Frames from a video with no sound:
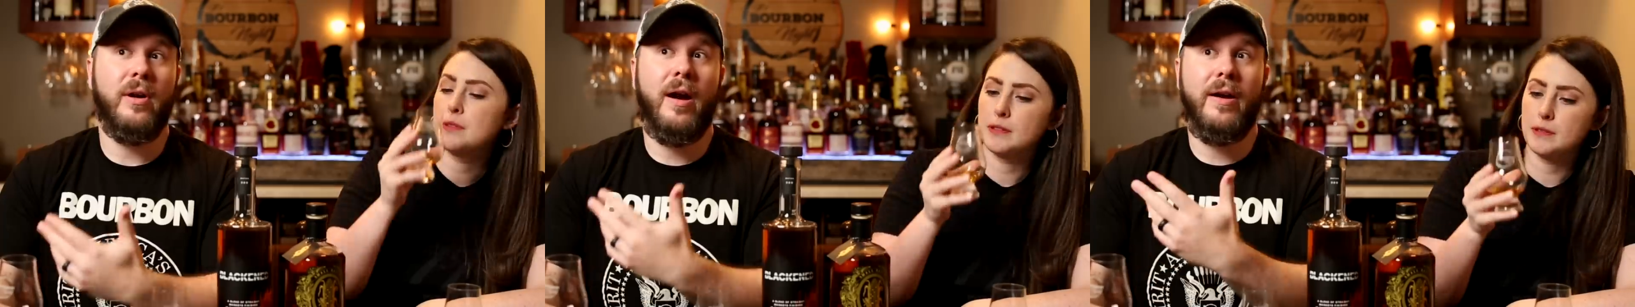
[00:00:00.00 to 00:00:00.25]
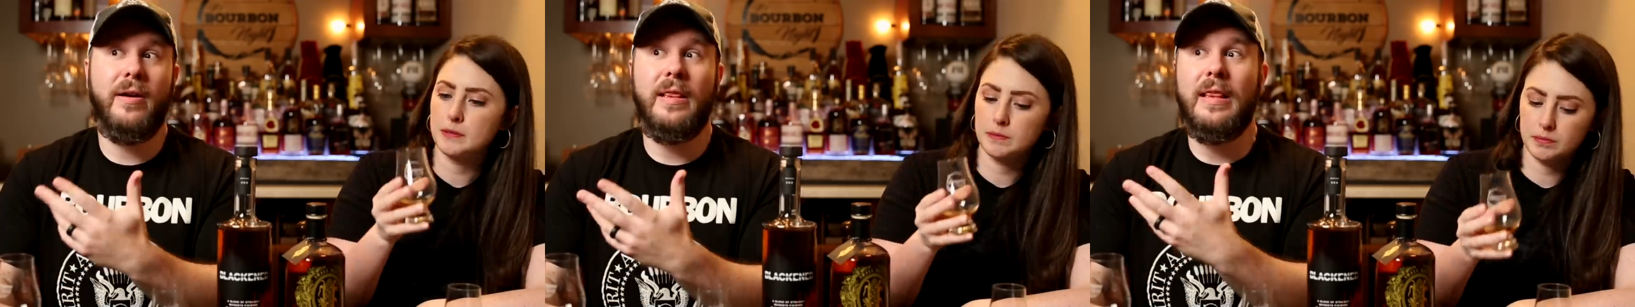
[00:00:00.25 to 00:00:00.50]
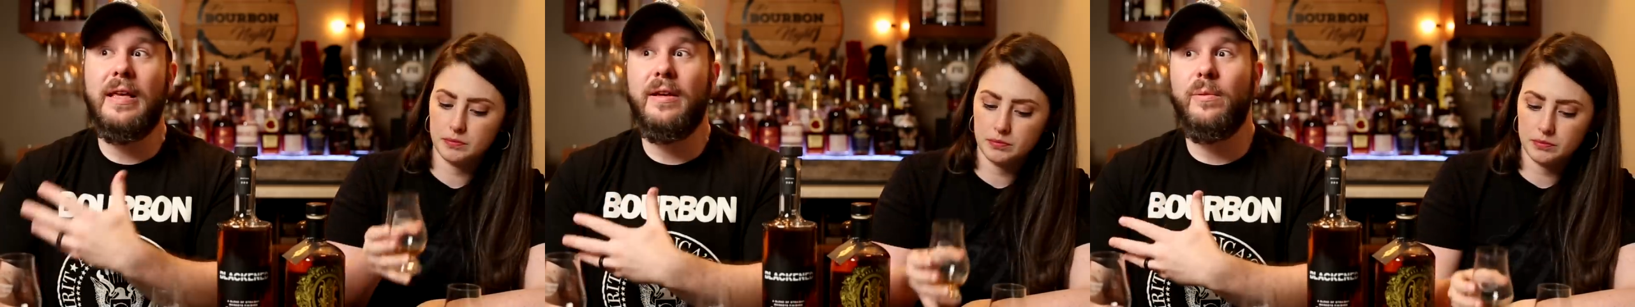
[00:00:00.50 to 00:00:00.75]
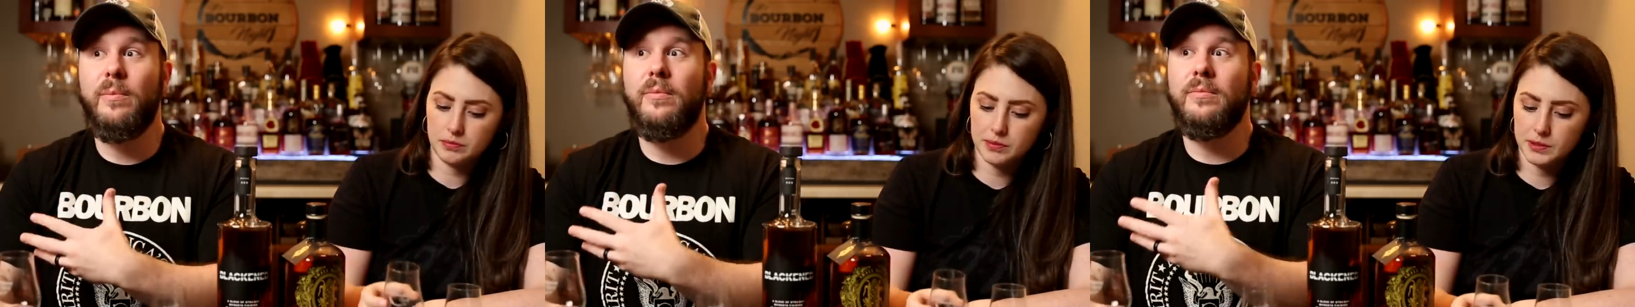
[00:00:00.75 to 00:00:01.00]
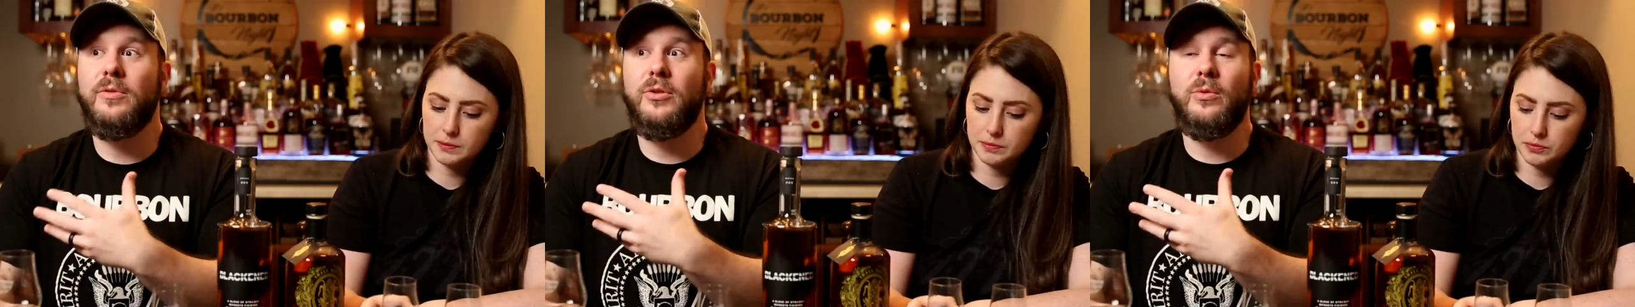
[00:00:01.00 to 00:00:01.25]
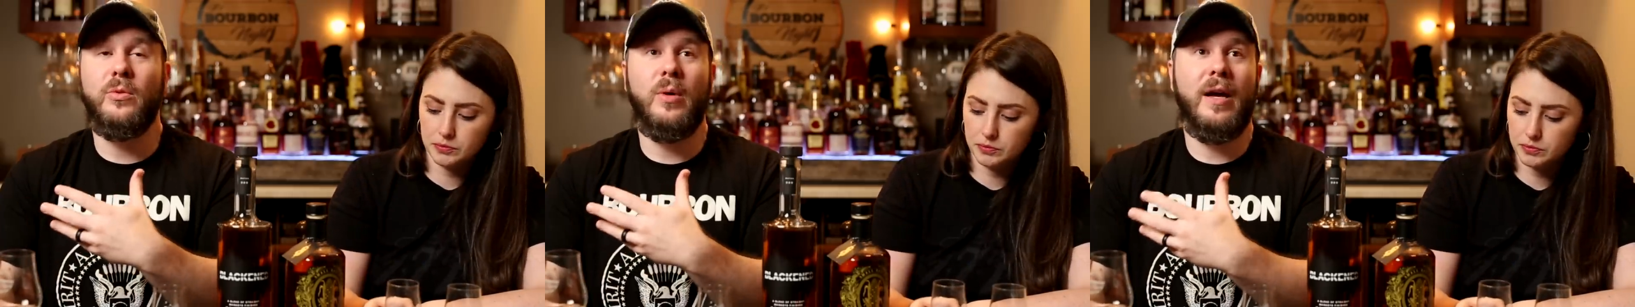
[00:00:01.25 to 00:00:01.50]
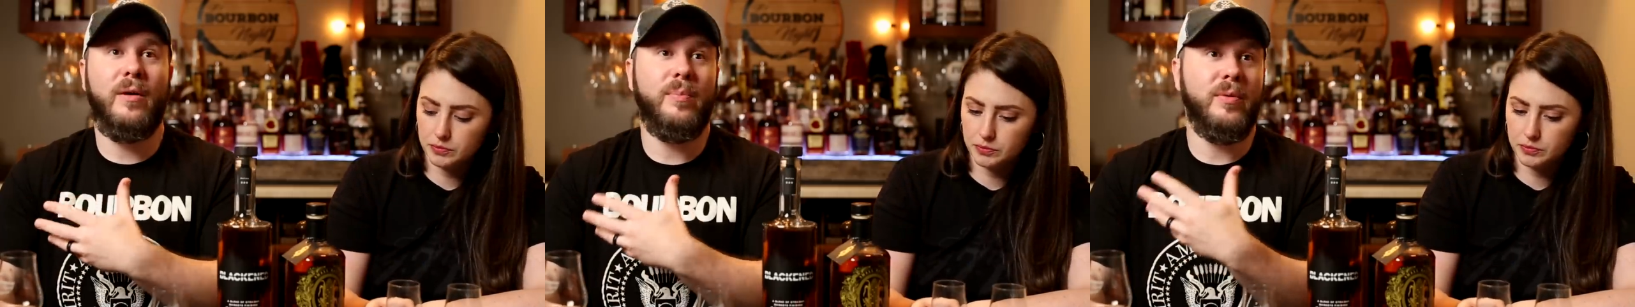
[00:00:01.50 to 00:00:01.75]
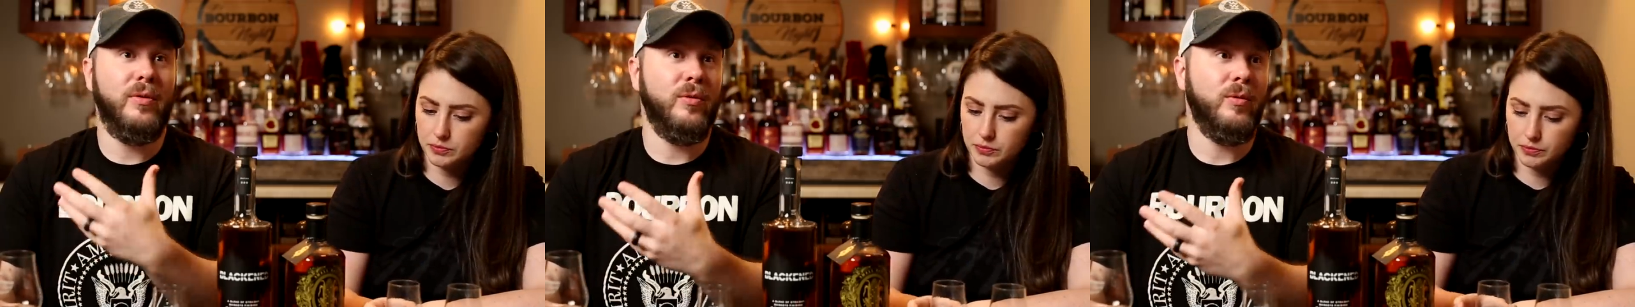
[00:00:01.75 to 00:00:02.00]
Speaker 1: you're hiring them to help
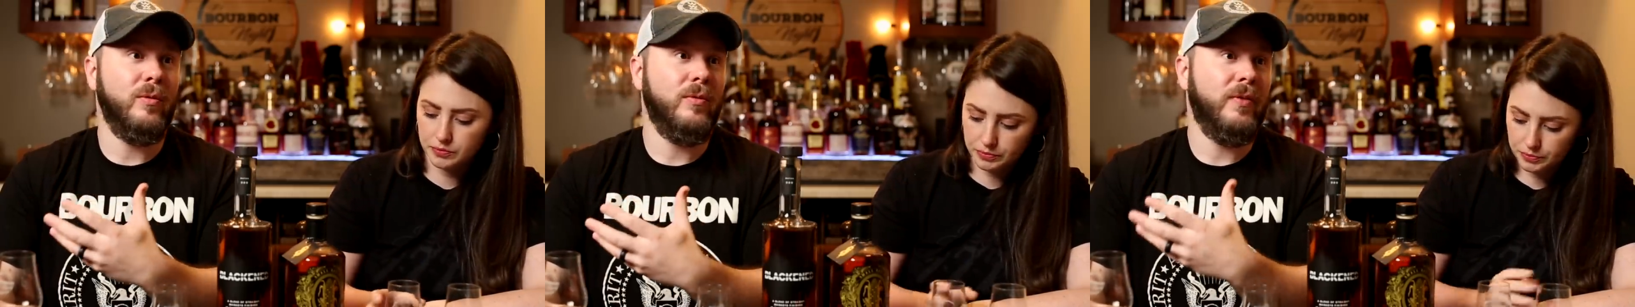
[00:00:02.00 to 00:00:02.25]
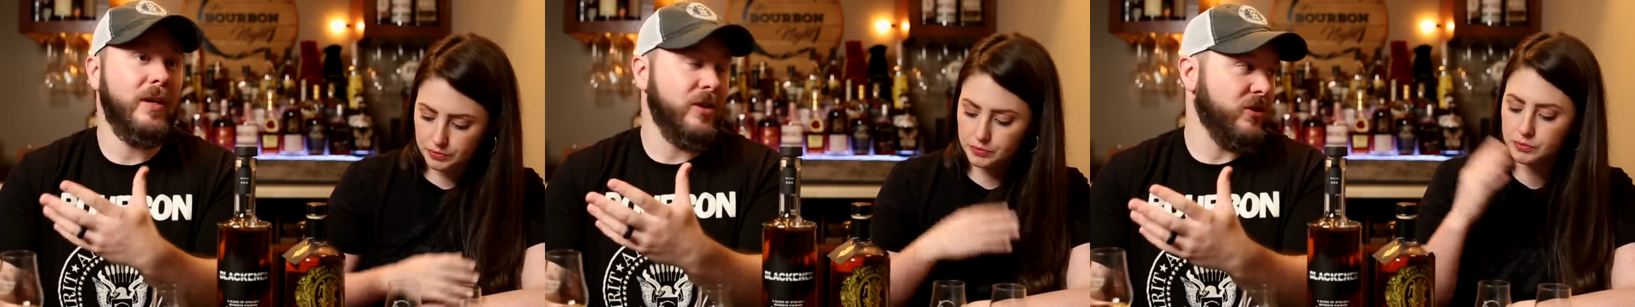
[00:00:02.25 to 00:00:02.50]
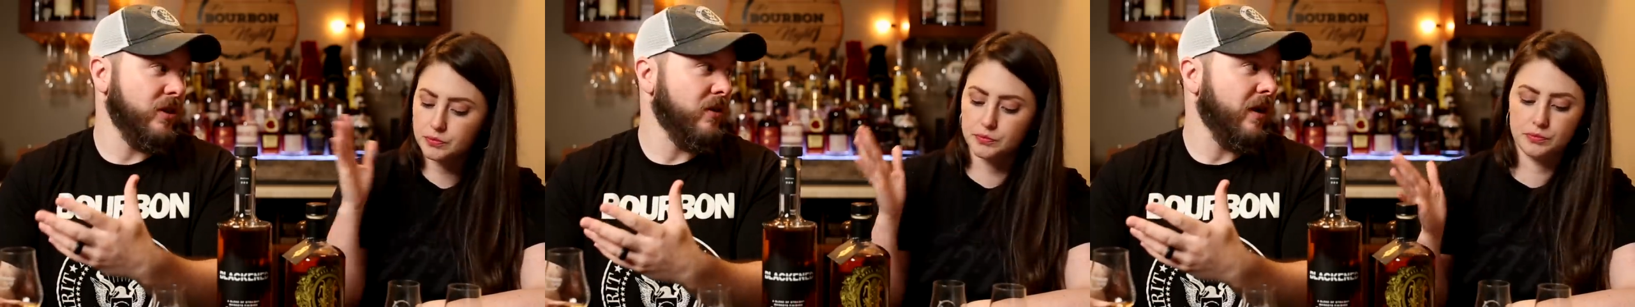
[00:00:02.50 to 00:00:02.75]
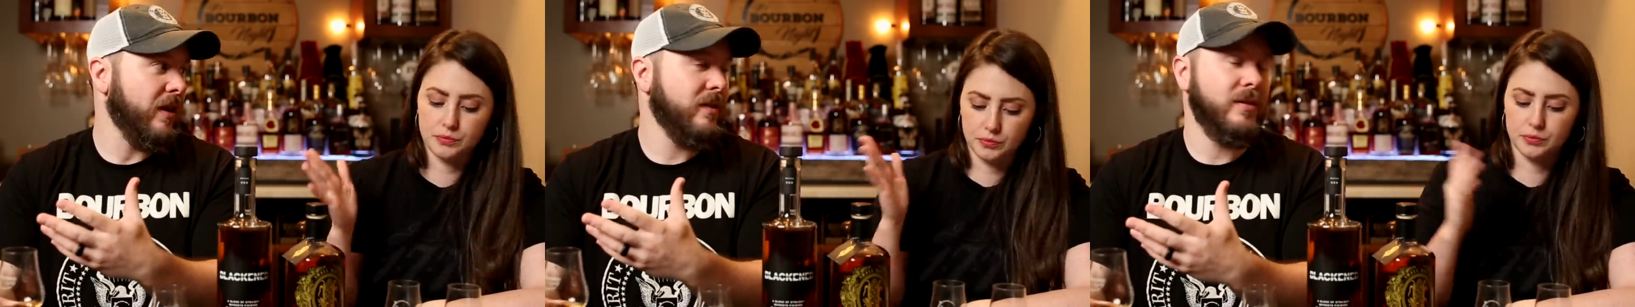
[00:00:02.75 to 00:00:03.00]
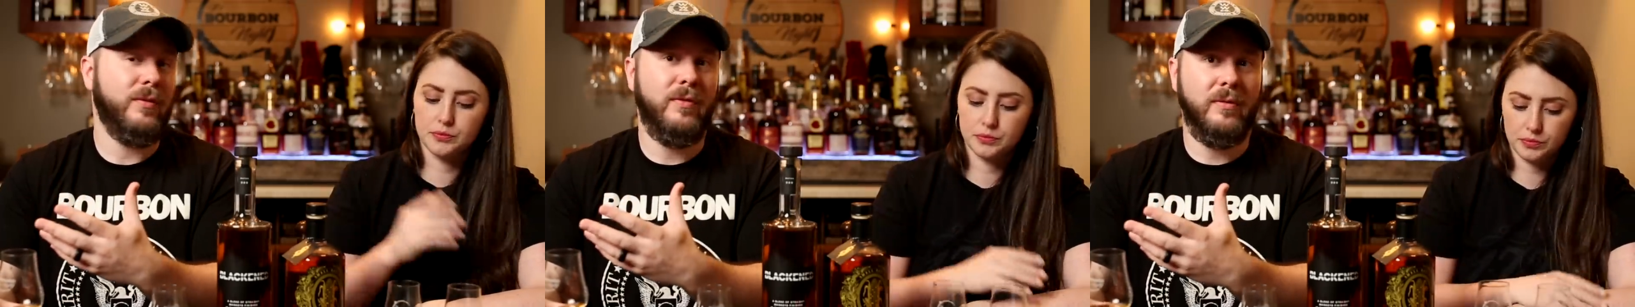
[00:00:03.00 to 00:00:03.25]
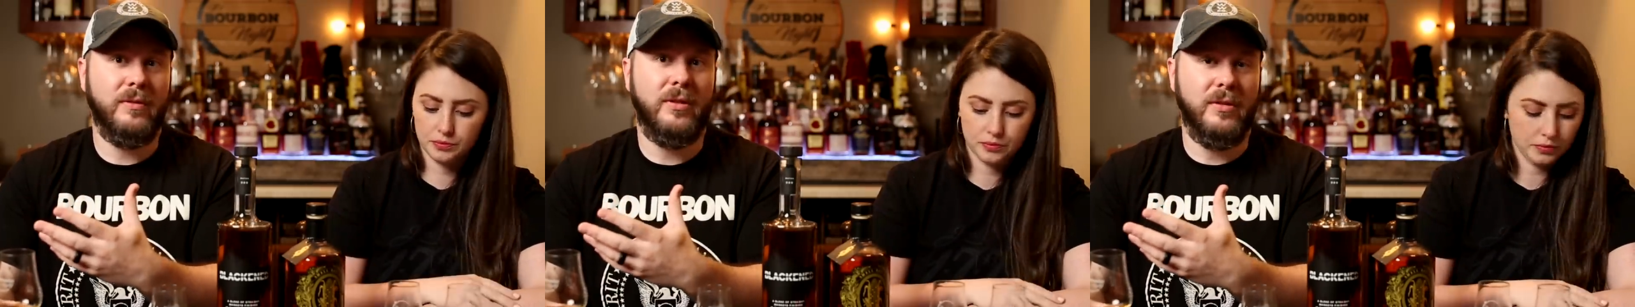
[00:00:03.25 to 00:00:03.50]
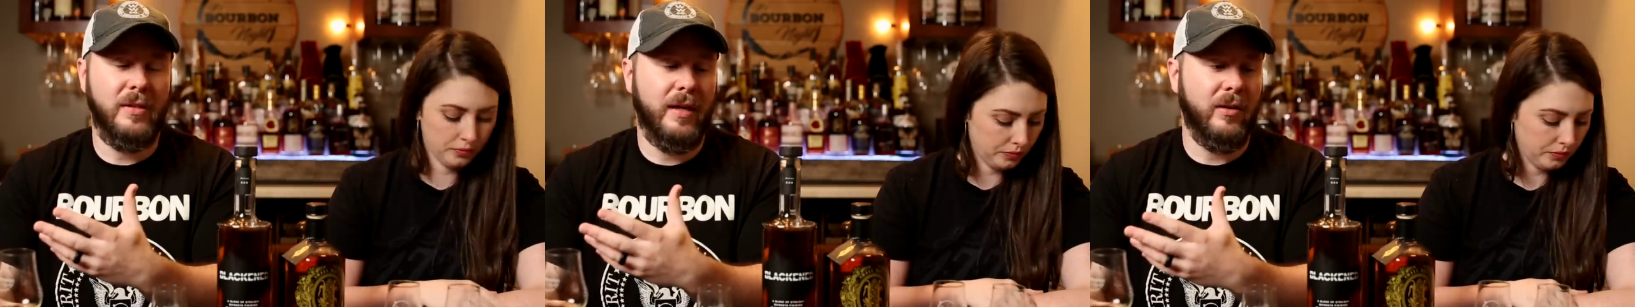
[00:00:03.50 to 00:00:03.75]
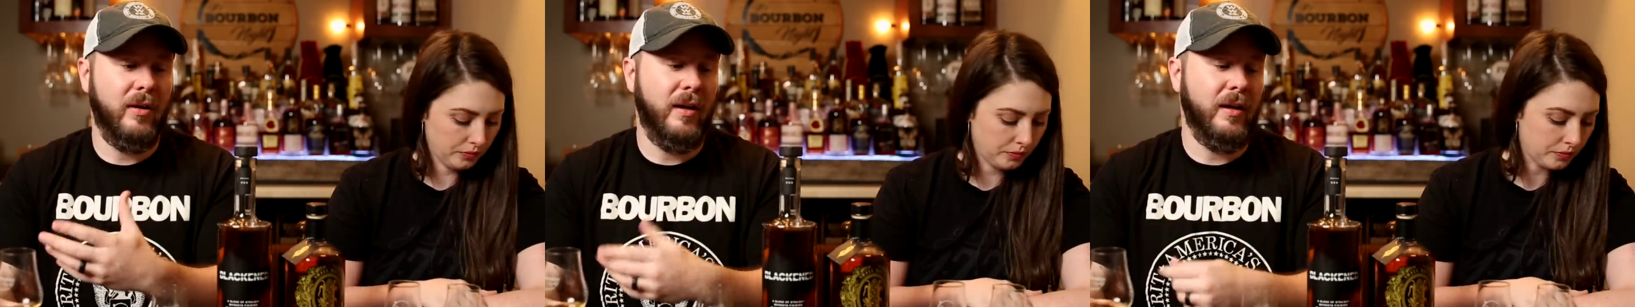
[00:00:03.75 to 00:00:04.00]
you finish it, mm -hmm. right? Mm-hmm. To to
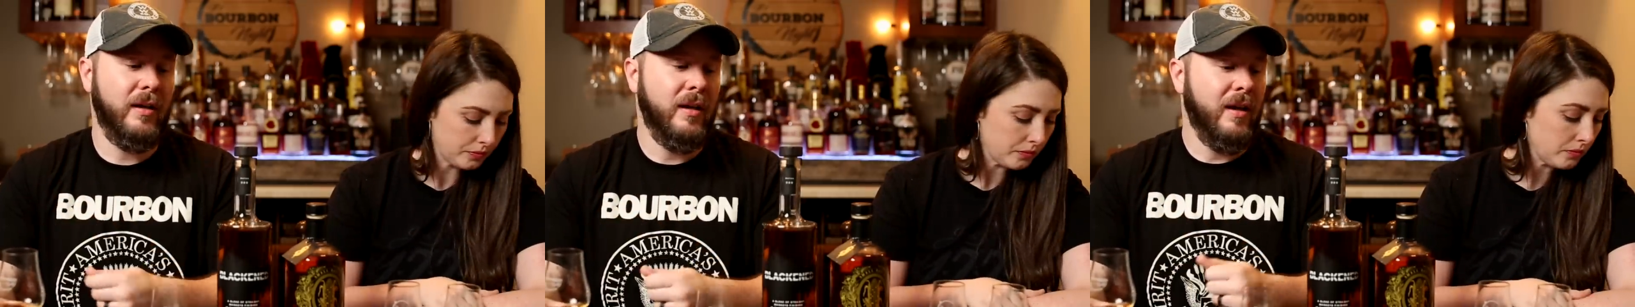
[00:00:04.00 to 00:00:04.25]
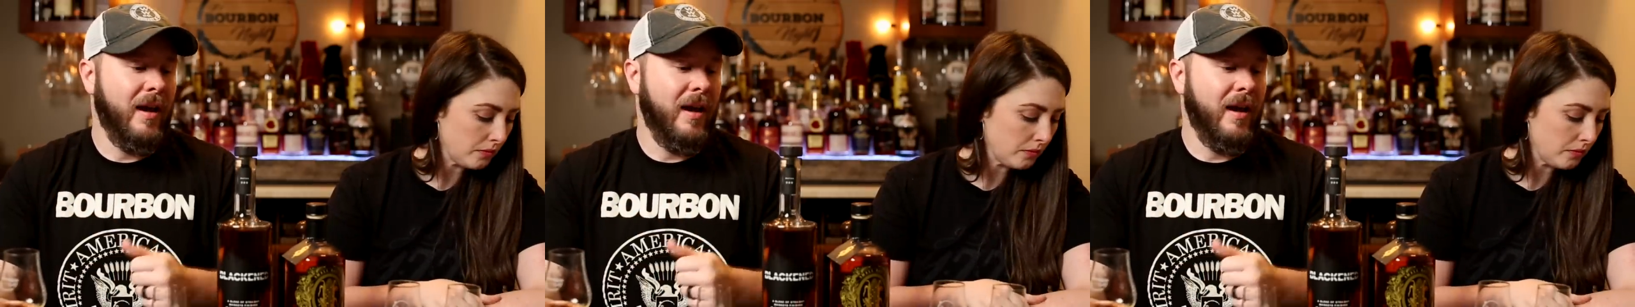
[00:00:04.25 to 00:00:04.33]
decorate it.